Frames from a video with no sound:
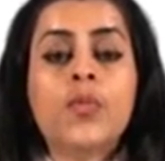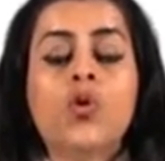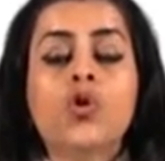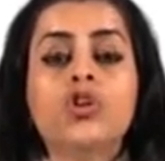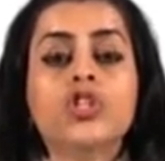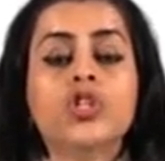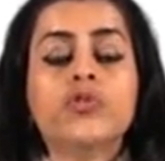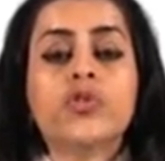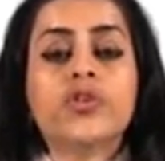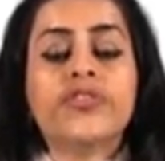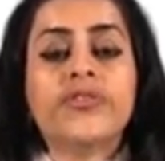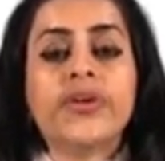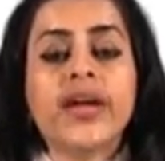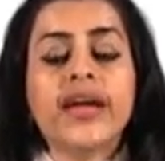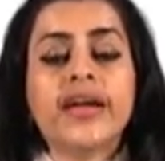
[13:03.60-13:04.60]
The more you
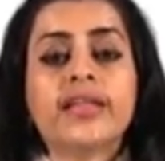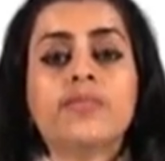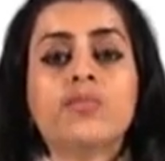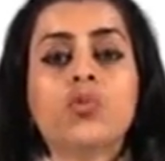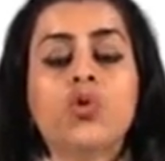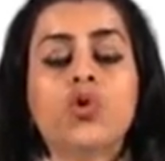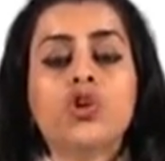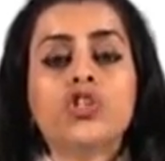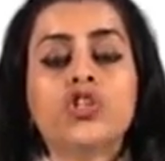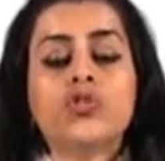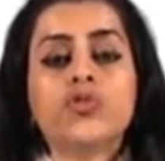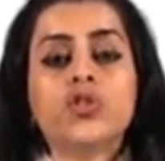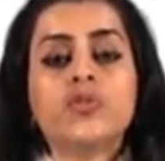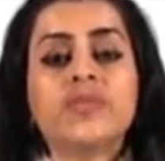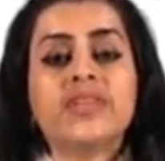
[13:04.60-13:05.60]
would read, the more
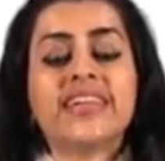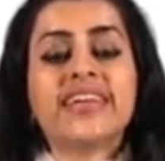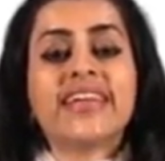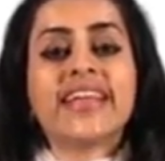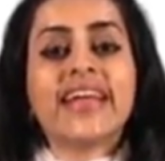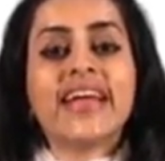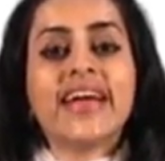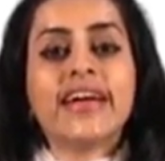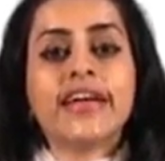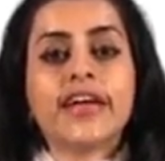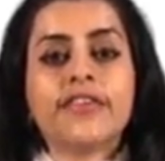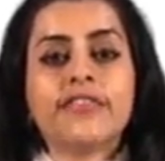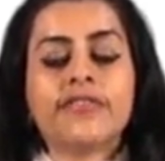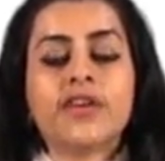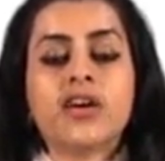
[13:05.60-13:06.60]
you would be
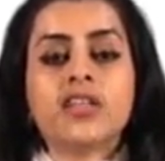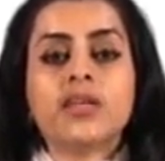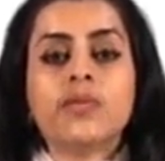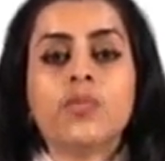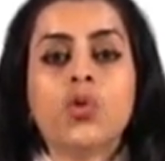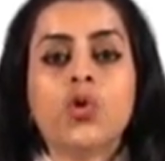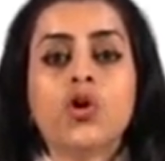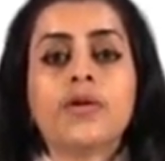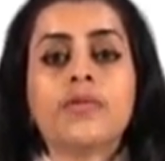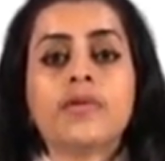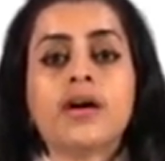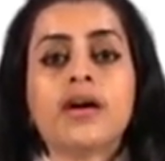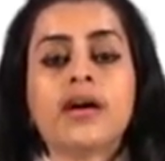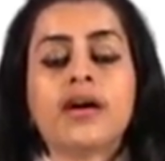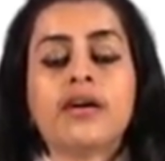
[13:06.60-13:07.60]
creative. The
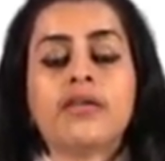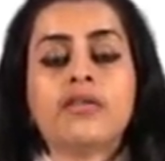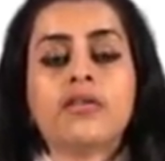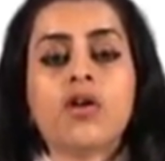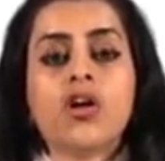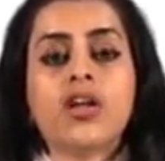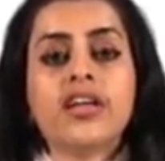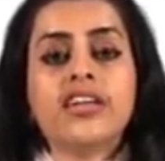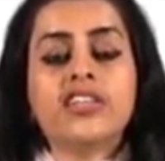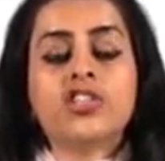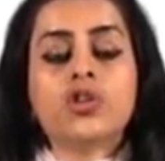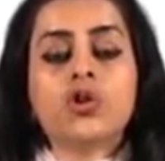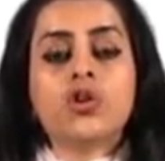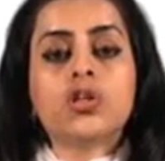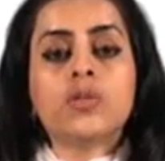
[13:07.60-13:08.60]
more
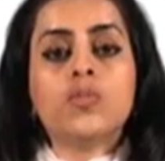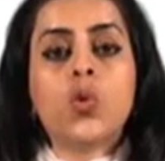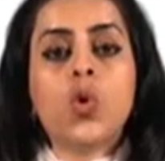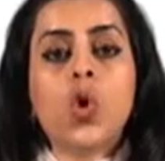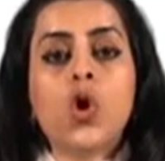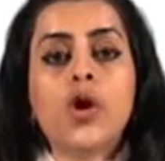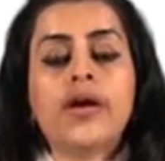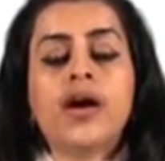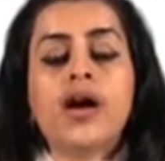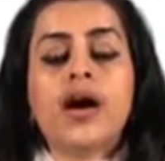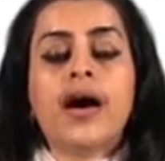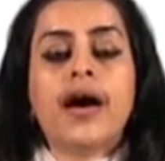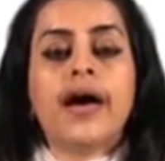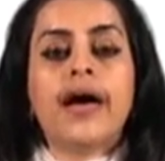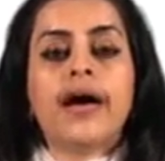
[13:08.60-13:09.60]
knowledge, or the more
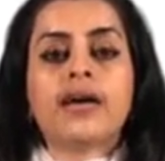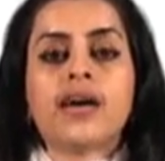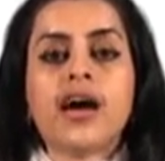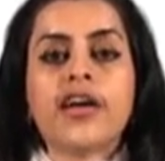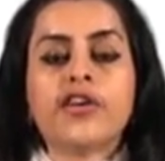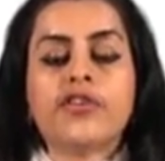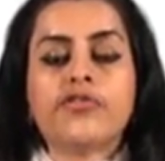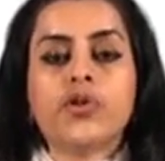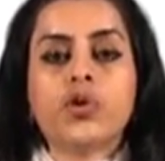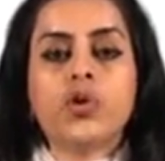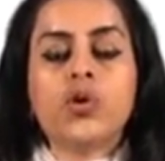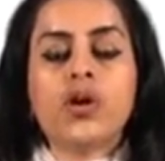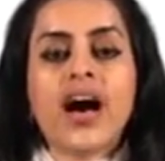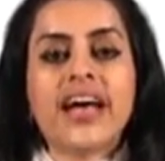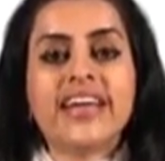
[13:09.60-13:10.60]
kind of
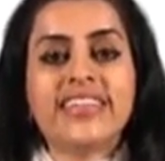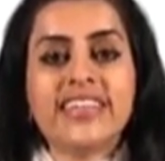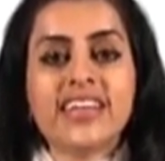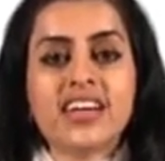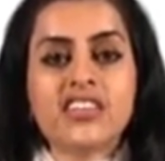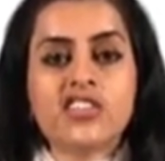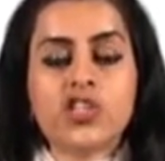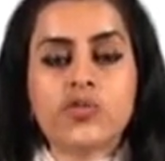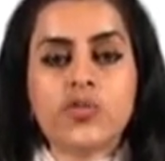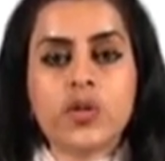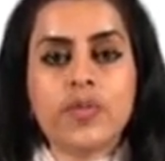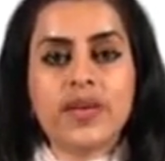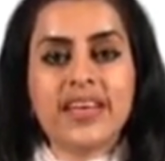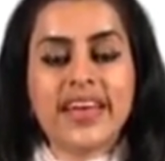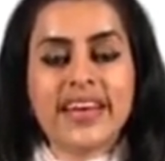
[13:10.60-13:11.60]
ideas you
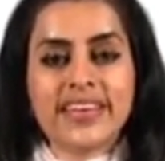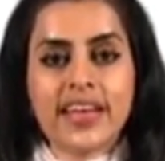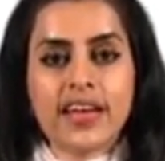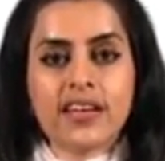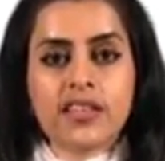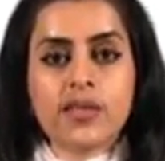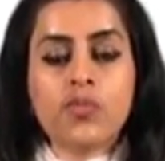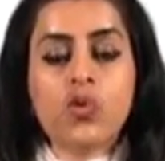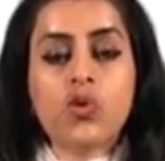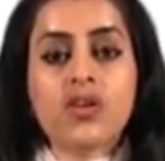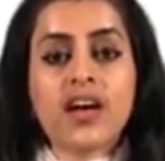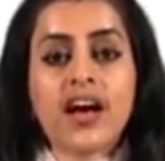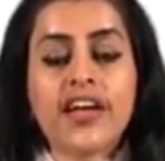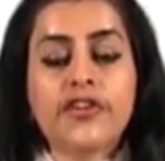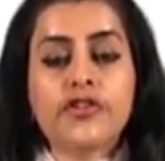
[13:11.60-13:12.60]
would be getting, the
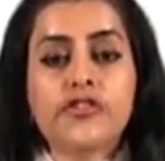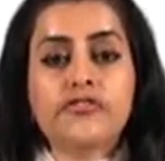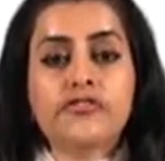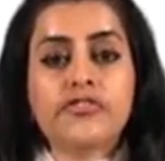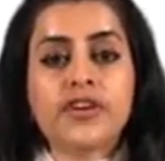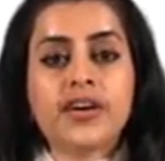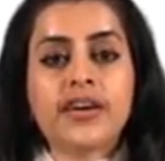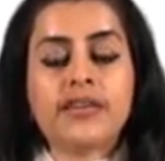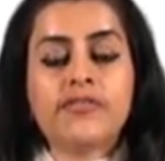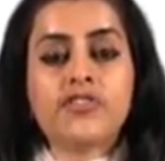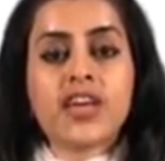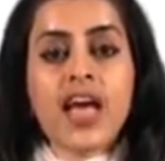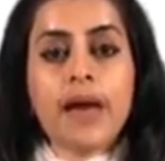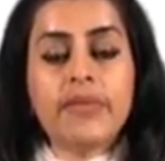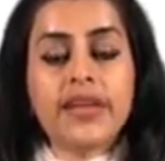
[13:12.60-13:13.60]
more kind of
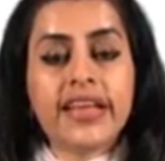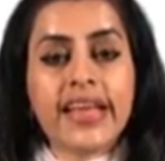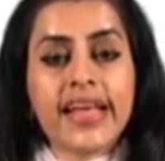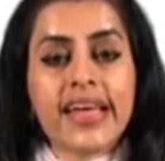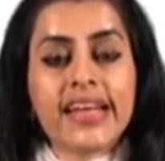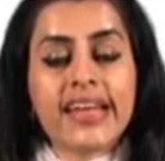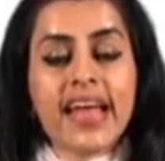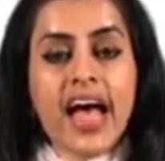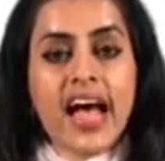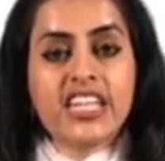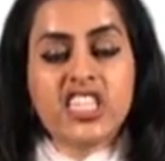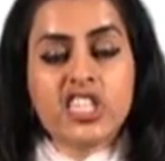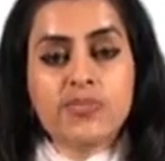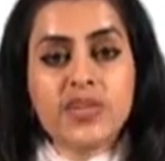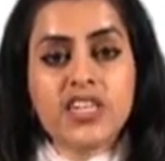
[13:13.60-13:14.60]
vocabulary
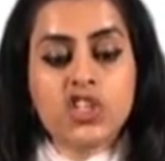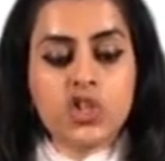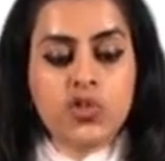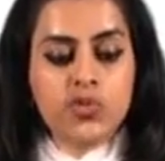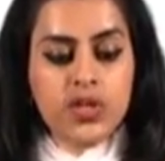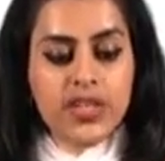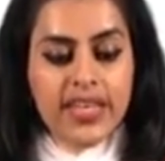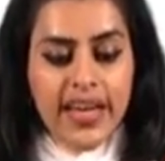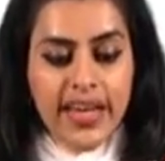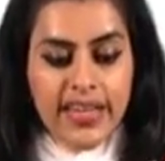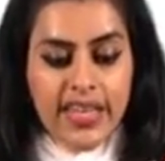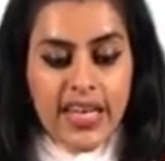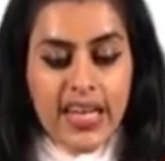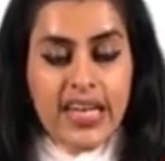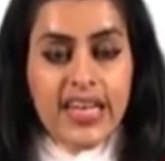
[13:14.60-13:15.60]
enhancement you would
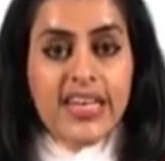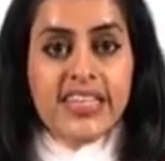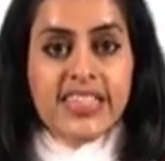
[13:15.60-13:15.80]
get.